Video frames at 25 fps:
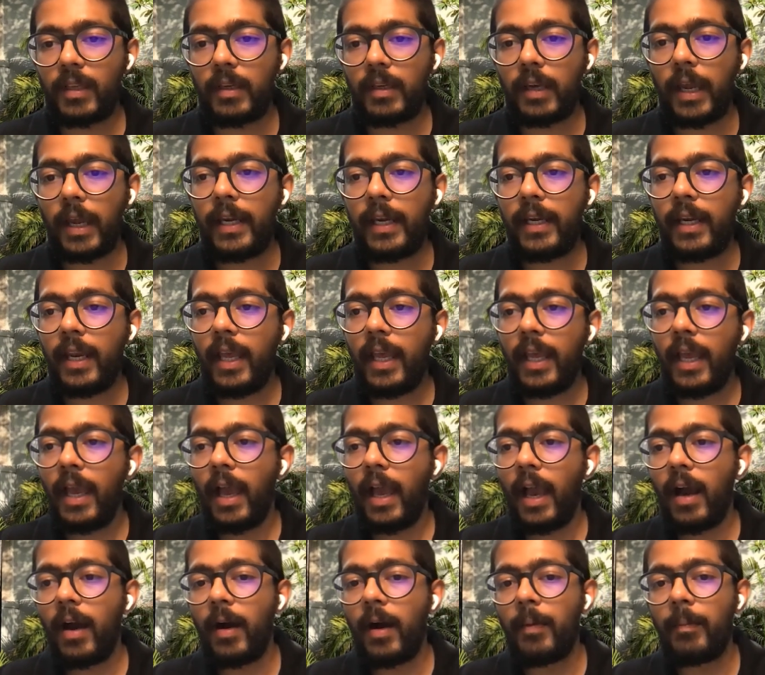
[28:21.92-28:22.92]
right?
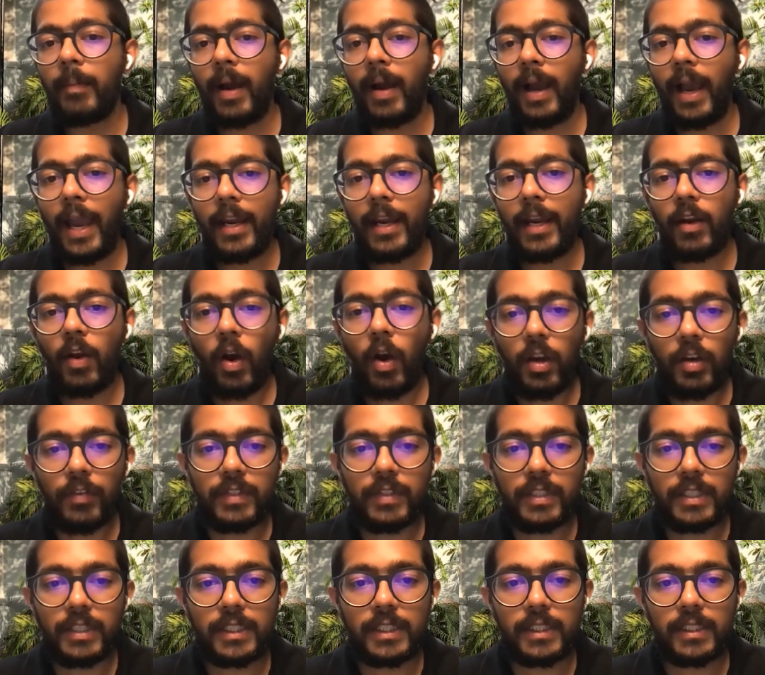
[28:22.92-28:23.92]
And all of
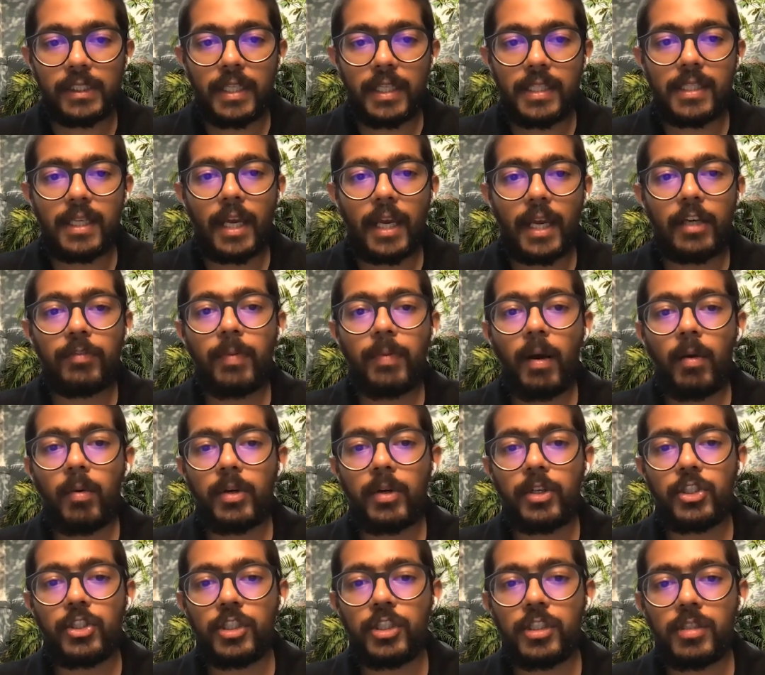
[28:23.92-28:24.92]
this is kind of
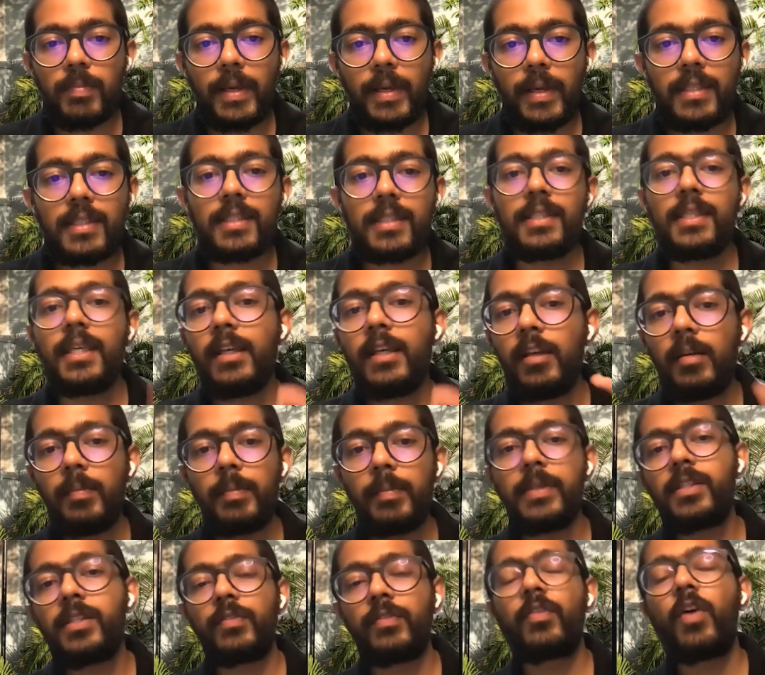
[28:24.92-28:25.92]
powered just by a single
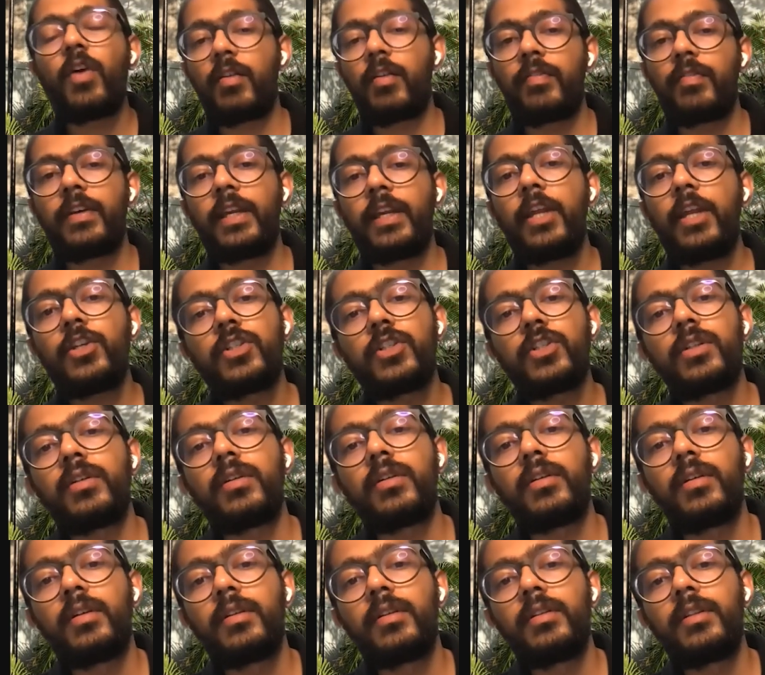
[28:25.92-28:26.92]
piece of
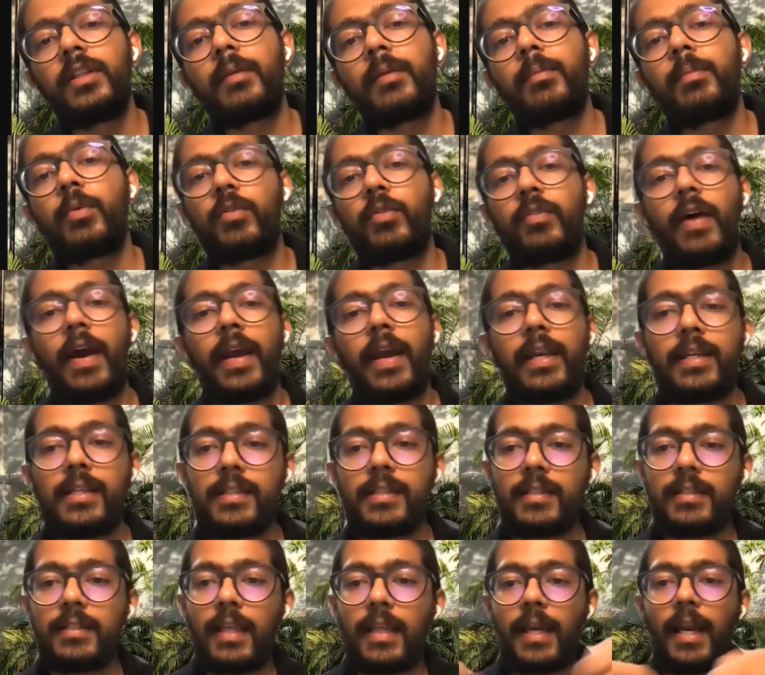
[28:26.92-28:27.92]
configuration that
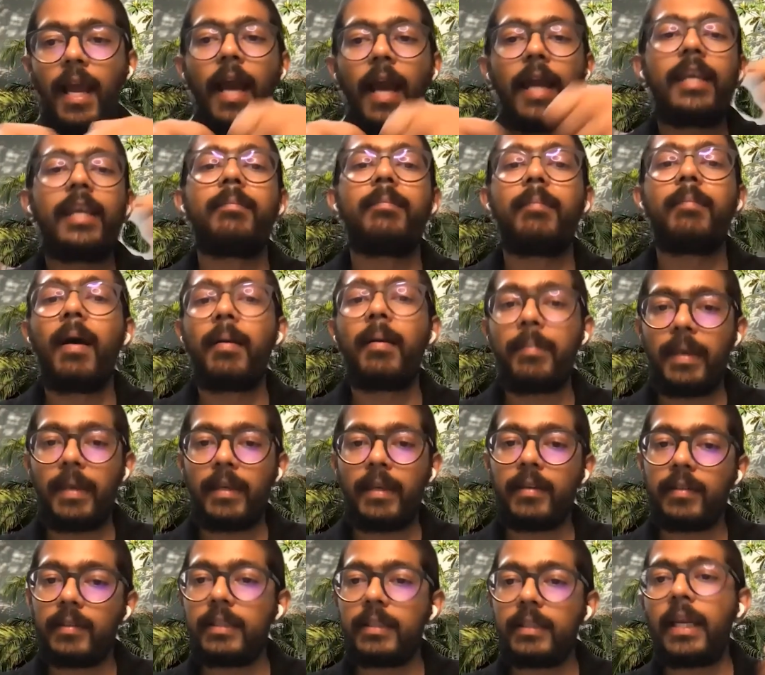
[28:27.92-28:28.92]
provides that ID mapping.
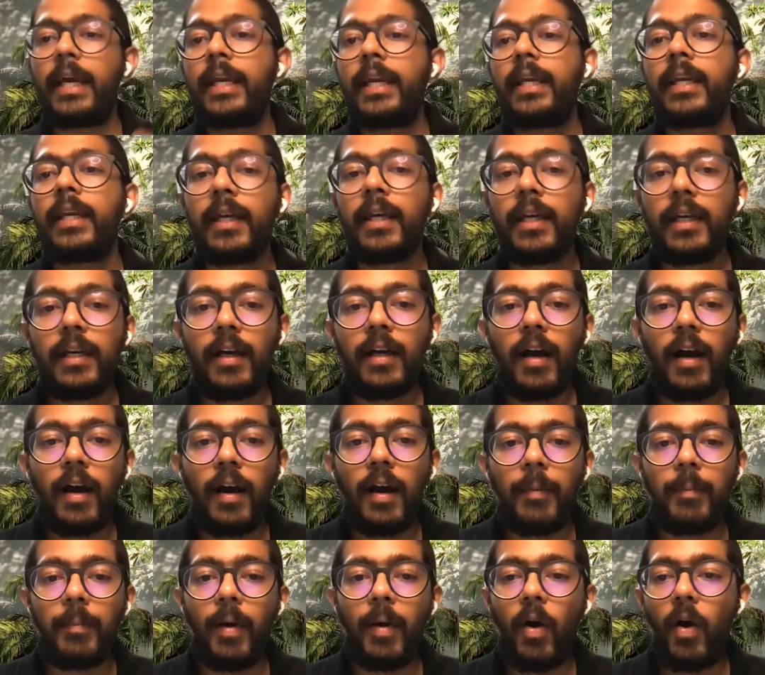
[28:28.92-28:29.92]
Right?
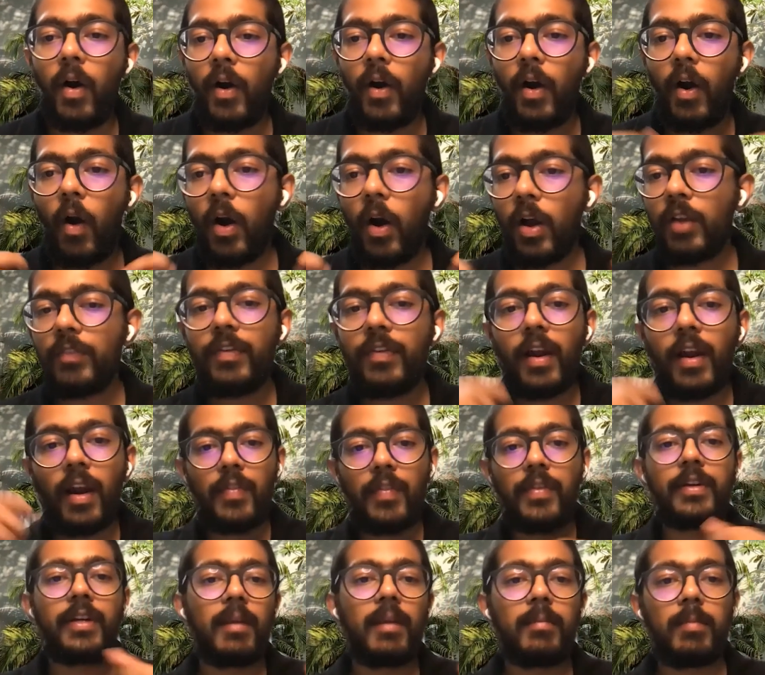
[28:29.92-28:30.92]
All of our
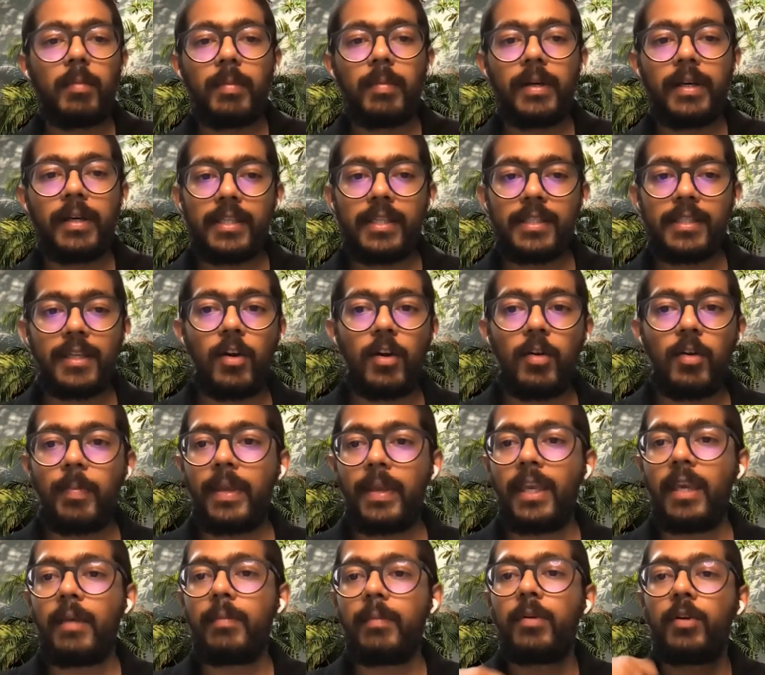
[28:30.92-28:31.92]
other capabilities around
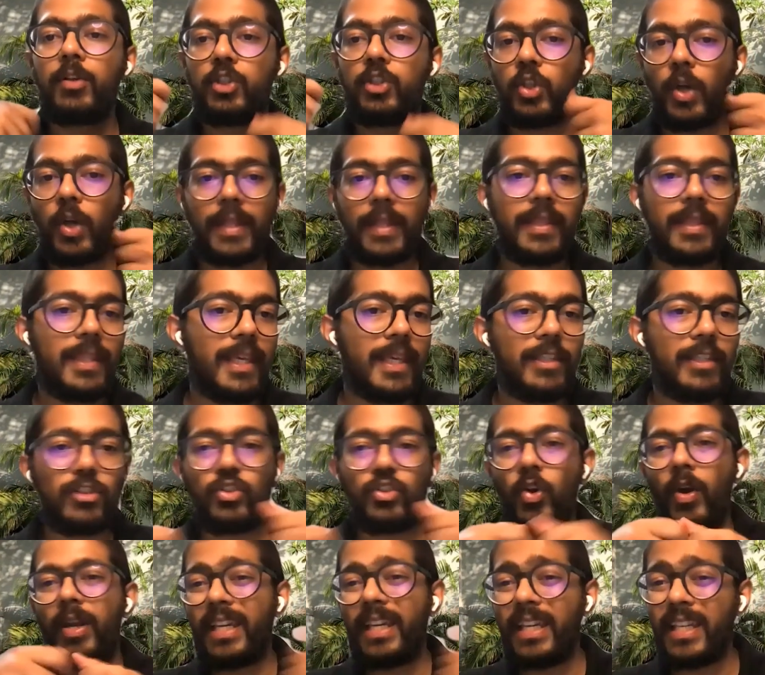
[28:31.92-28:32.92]
being able to join things,
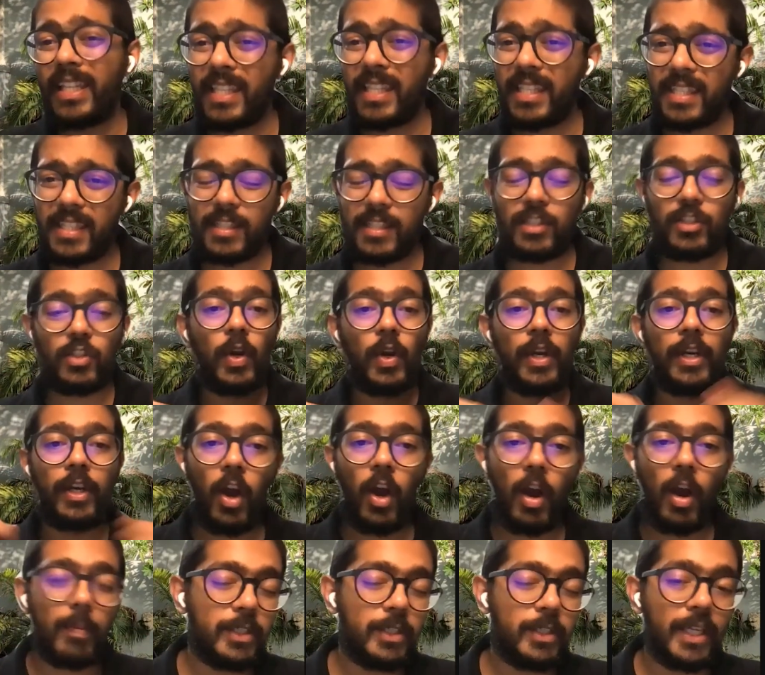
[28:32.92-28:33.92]
join lists, join
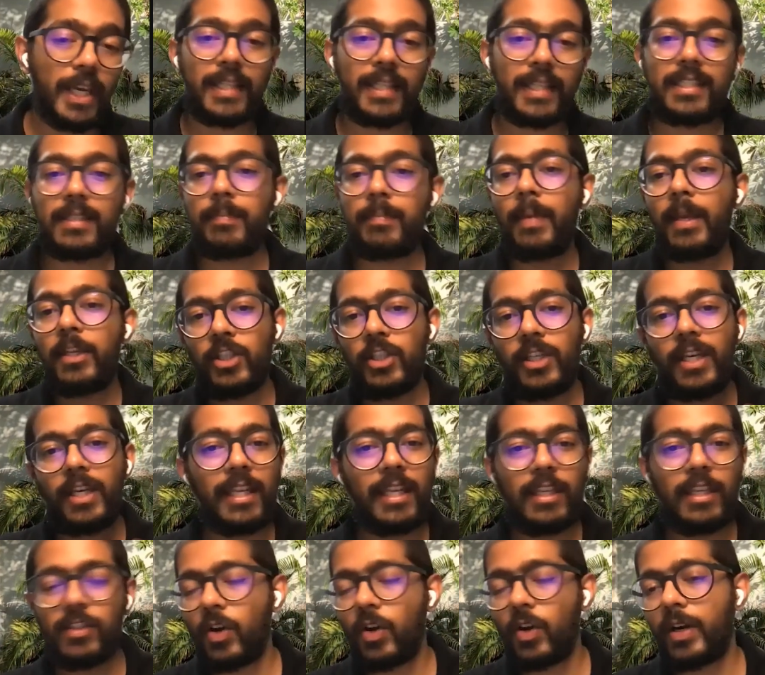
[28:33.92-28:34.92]
objects,
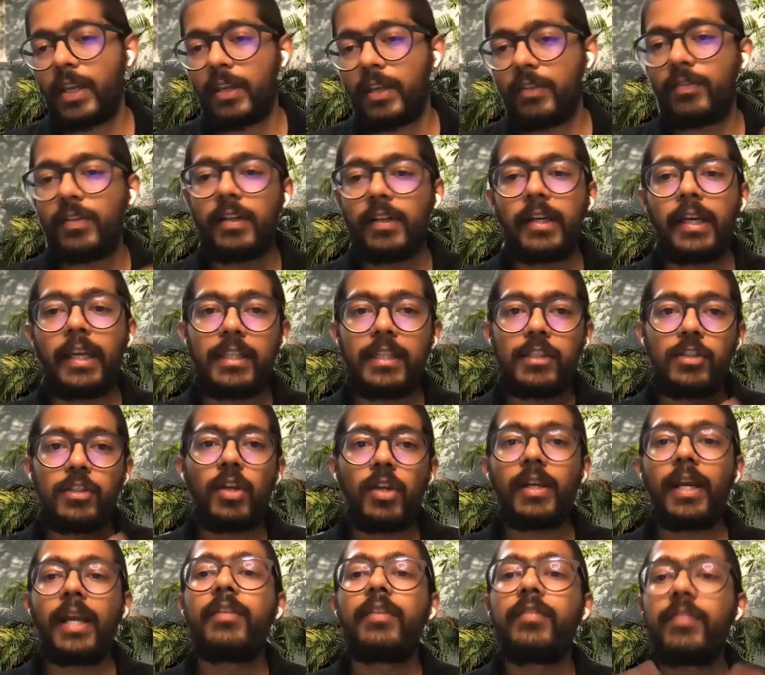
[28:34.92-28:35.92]
paginating, sorting, filtering is
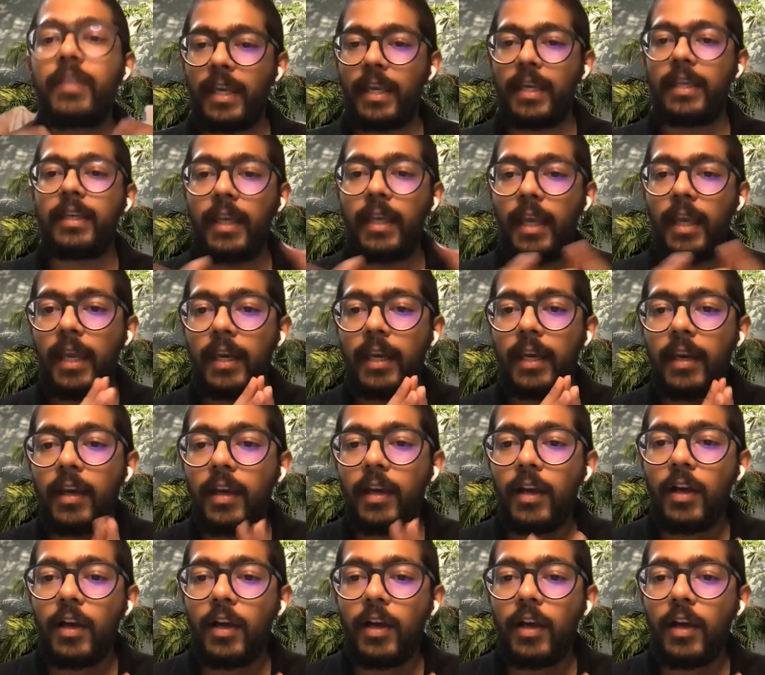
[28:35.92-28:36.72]
all kind of taken care